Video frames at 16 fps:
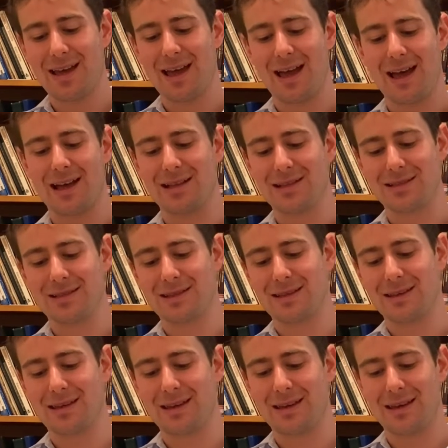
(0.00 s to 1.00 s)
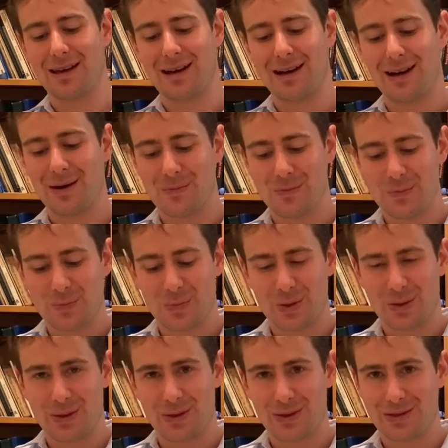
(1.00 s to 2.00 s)
And
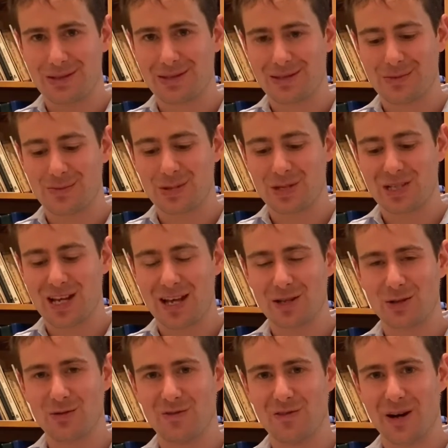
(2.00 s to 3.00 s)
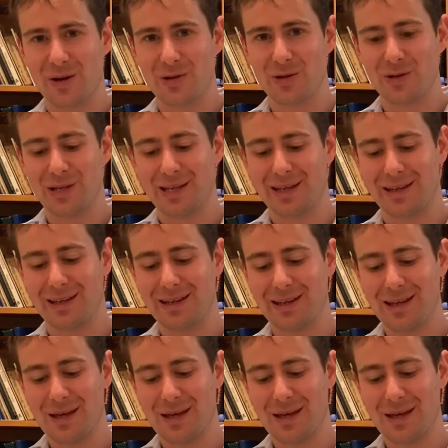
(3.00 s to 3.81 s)
there's substantial value here